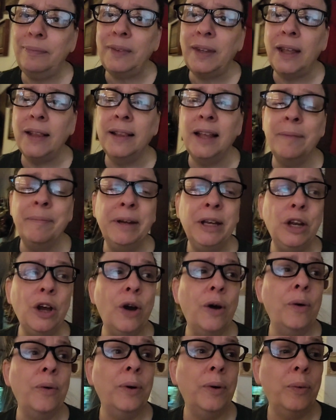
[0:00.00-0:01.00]
Let me
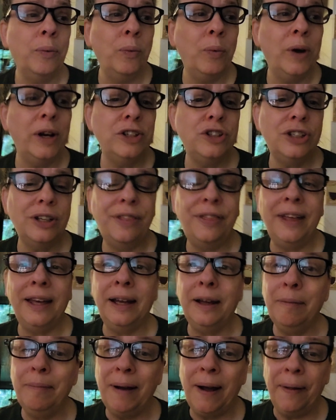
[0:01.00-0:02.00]
know what you think
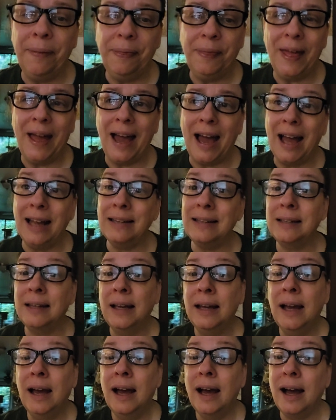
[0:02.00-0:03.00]
about that.
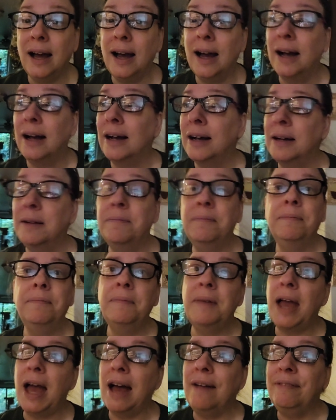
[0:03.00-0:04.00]
Um,
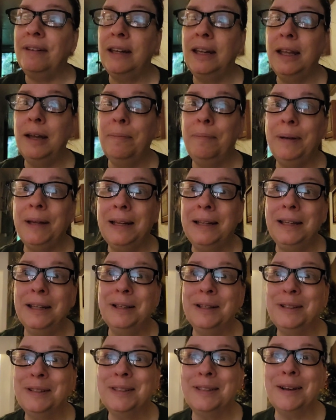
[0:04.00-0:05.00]
have any
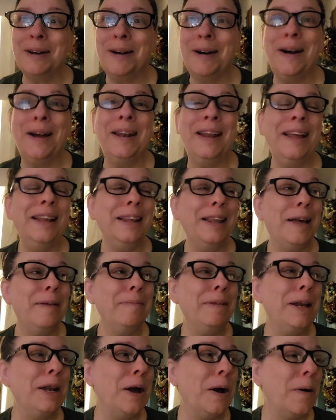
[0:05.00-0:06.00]
opinions on it? Let
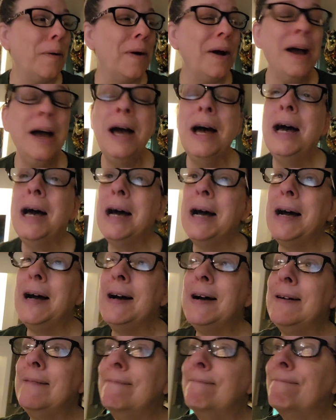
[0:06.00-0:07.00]
me know.
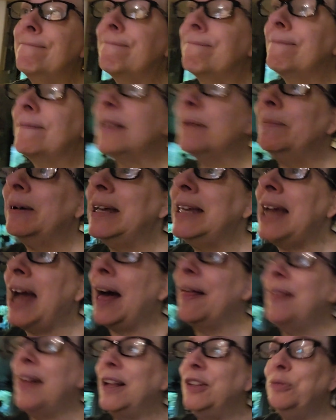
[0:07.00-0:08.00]
Um, but yeah,
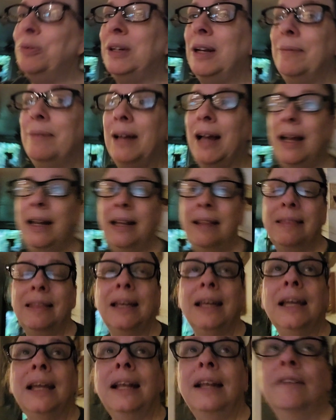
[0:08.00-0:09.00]
that's what I'm kind of
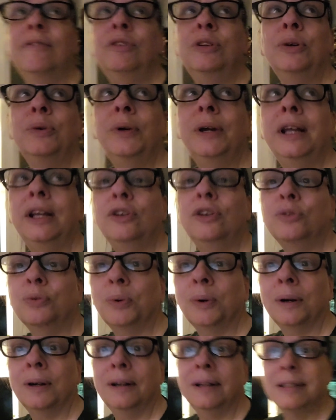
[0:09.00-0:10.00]
thinking of doing
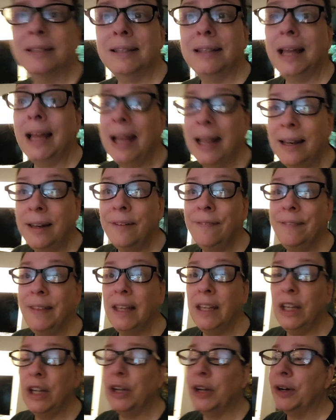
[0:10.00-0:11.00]
towards the end of the
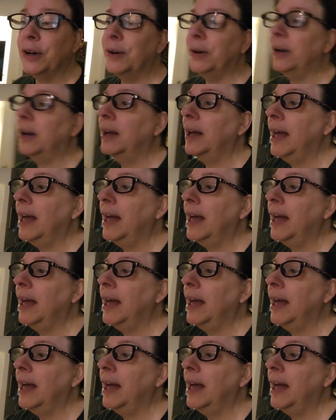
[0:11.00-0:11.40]
year.